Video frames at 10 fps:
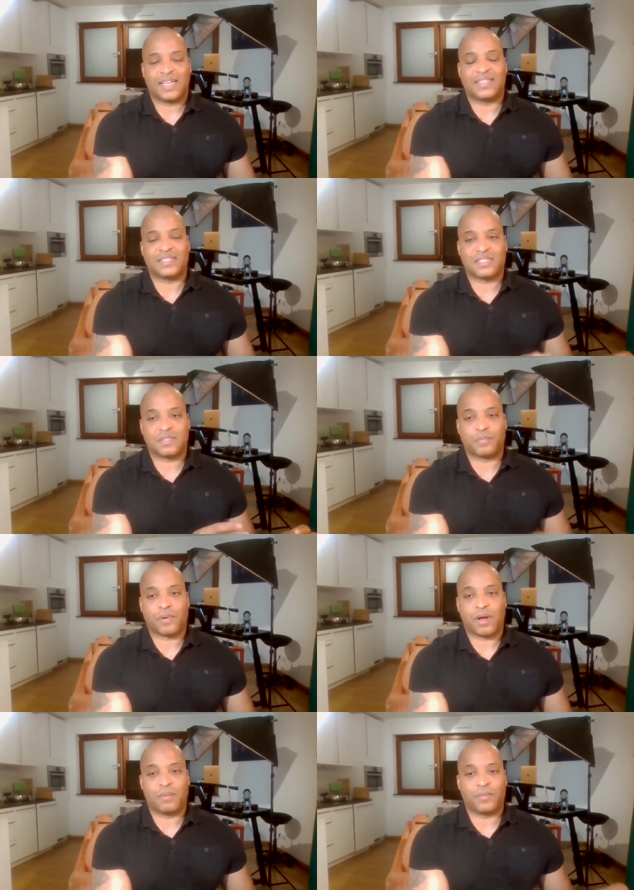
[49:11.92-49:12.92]
and this is the
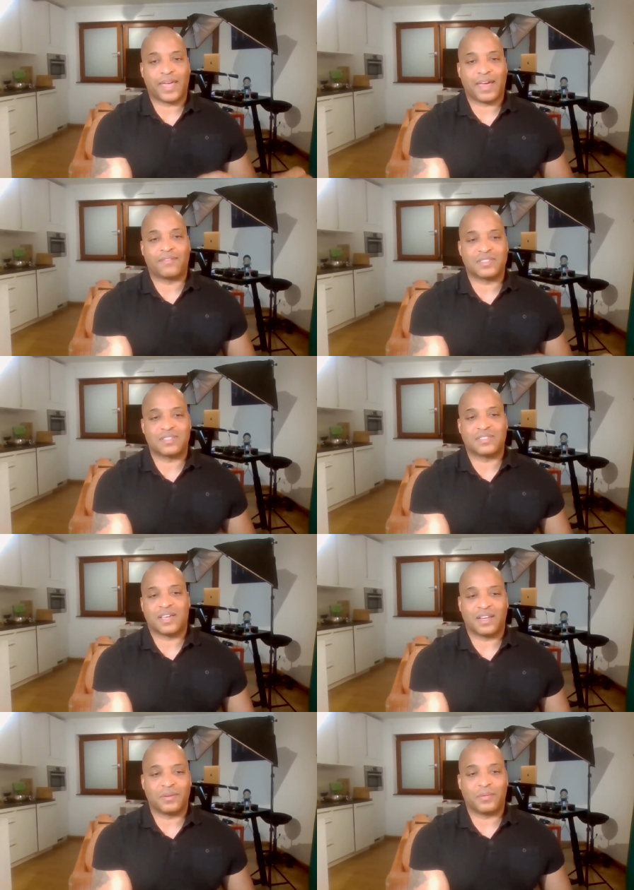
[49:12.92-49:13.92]
problem we have in
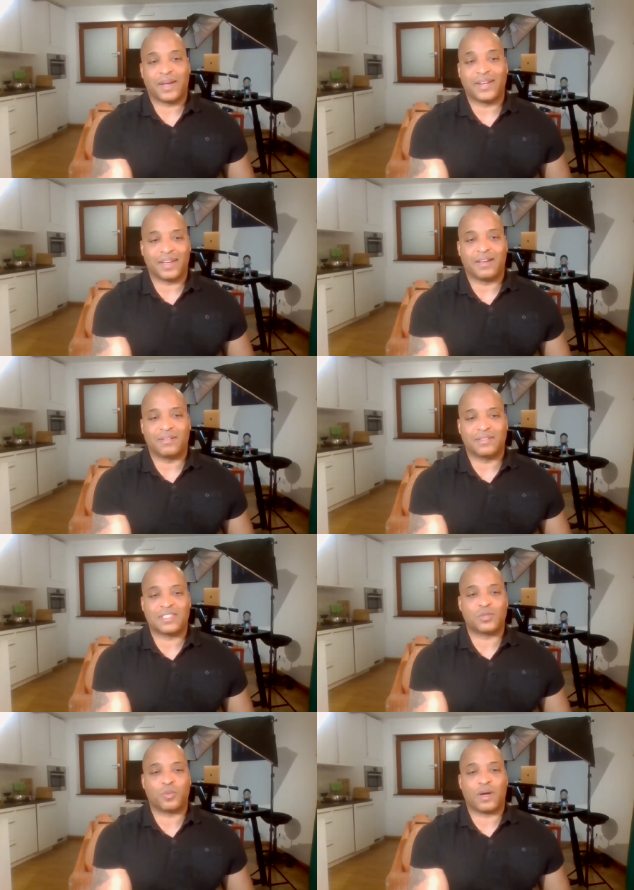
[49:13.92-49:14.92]
society right now
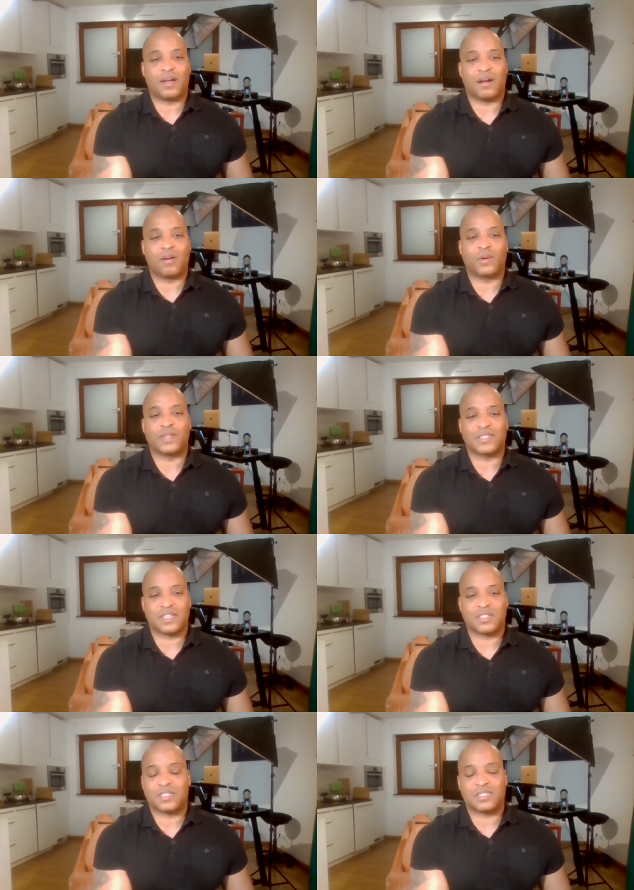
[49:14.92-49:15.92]
this is why our
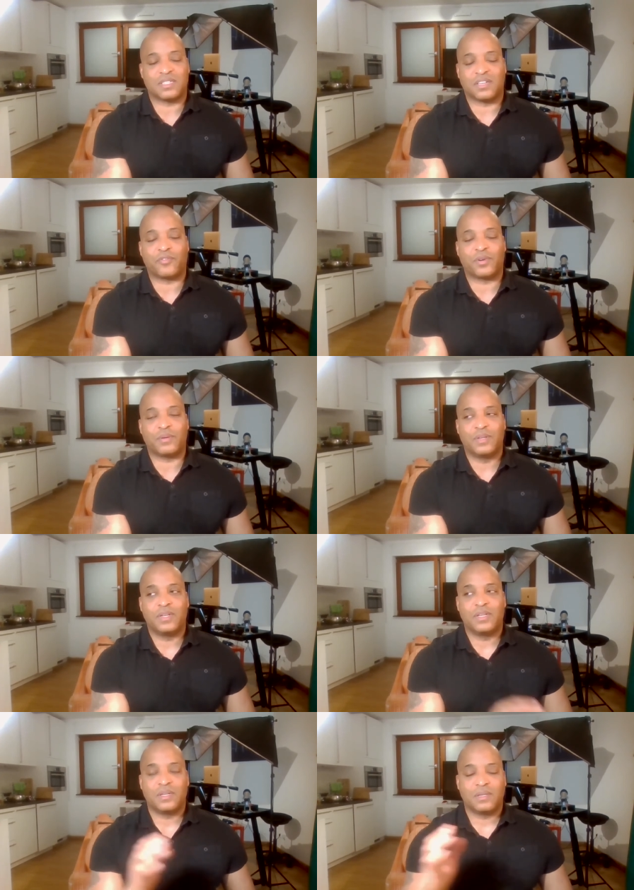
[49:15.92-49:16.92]
organization has a different
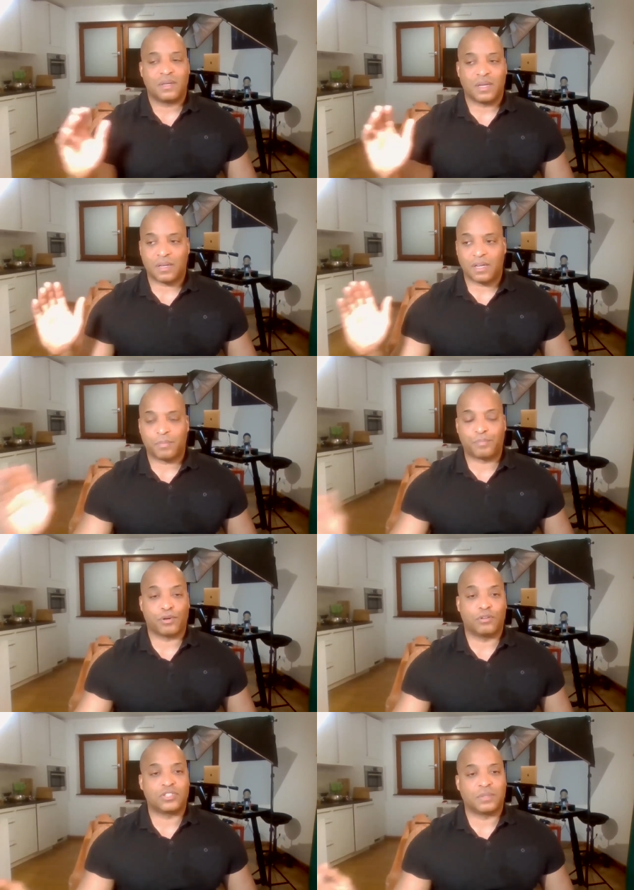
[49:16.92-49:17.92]
uh,
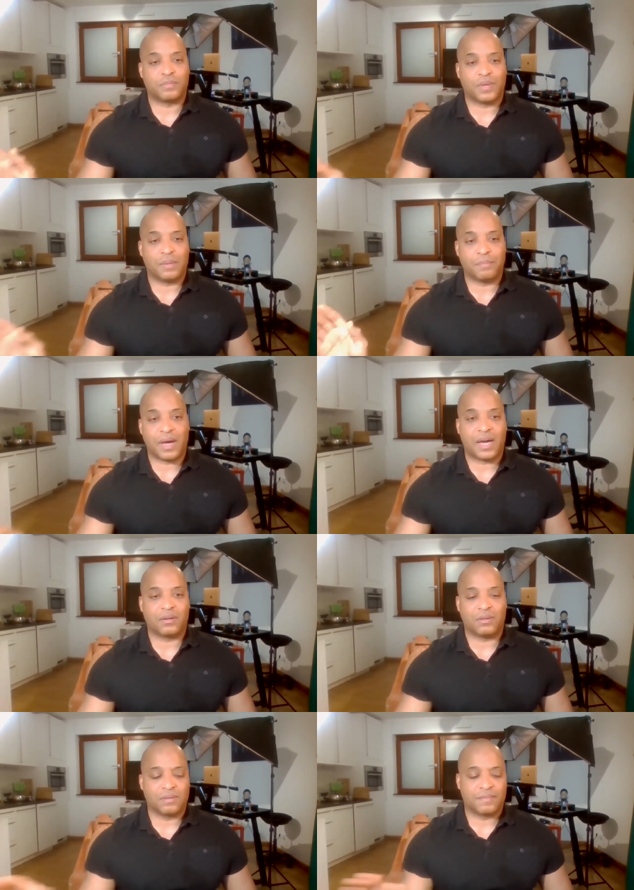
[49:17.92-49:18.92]
approach and, and
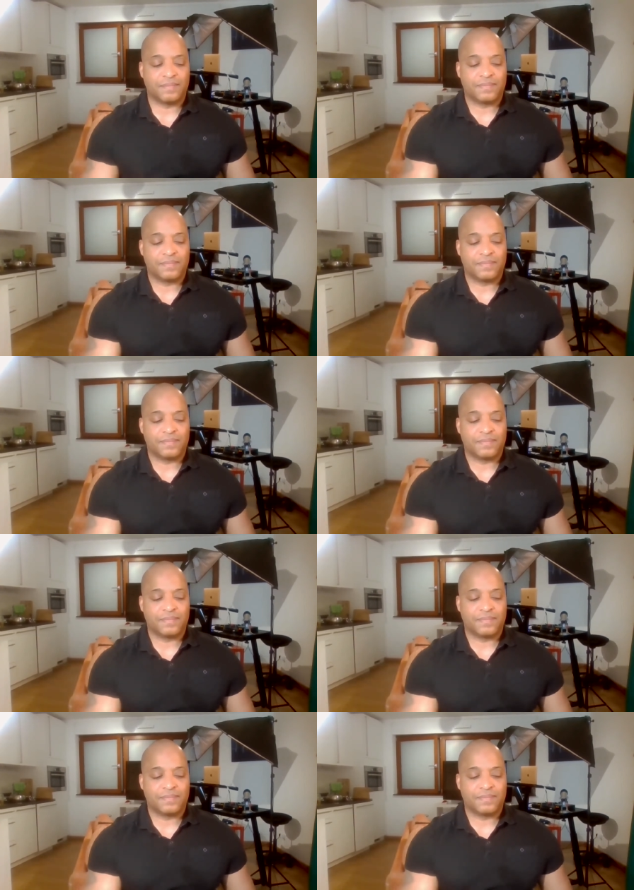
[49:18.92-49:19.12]
model